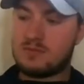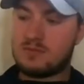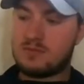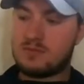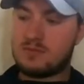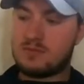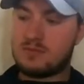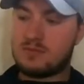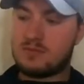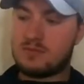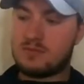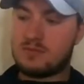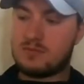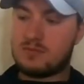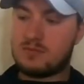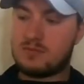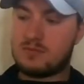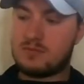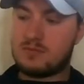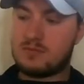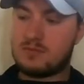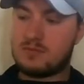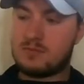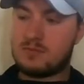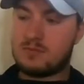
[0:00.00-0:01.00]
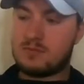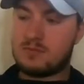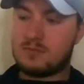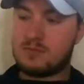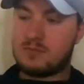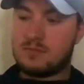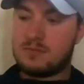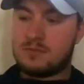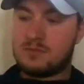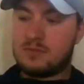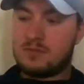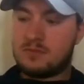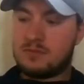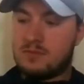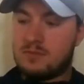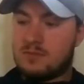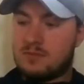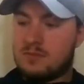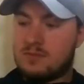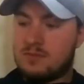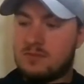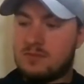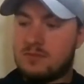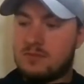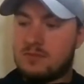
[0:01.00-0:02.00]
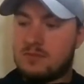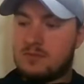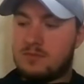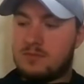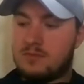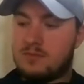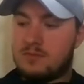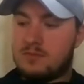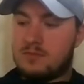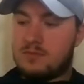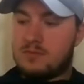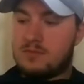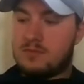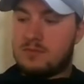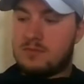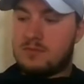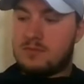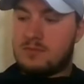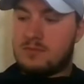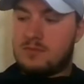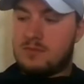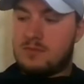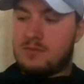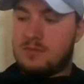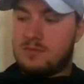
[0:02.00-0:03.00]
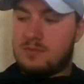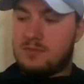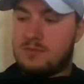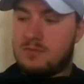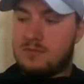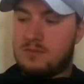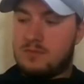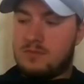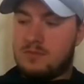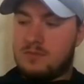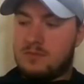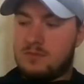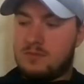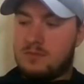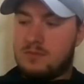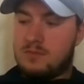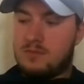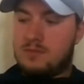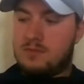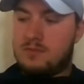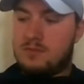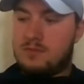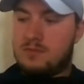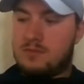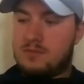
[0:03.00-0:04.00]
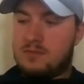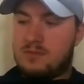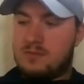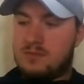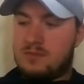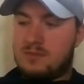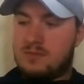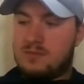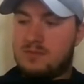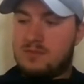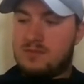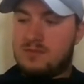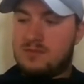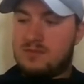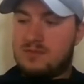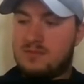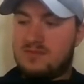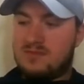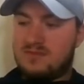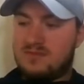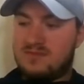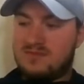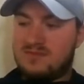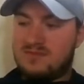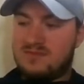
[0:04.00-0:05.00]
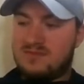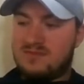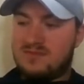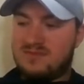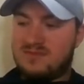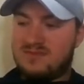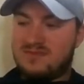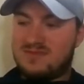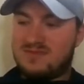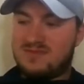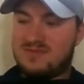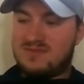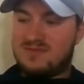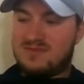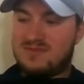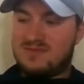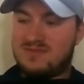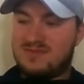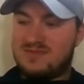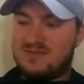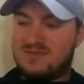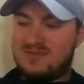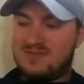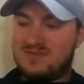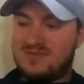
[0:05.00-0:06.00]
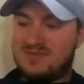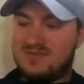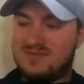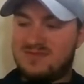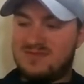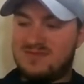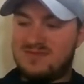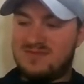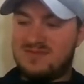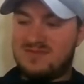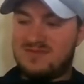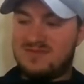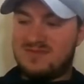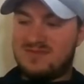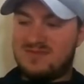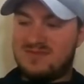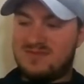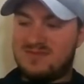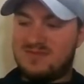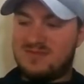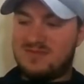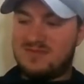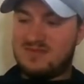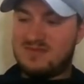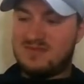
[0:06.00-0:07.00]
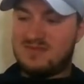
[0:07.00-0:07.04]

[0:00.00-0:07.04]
No words are spoken by the person on screen.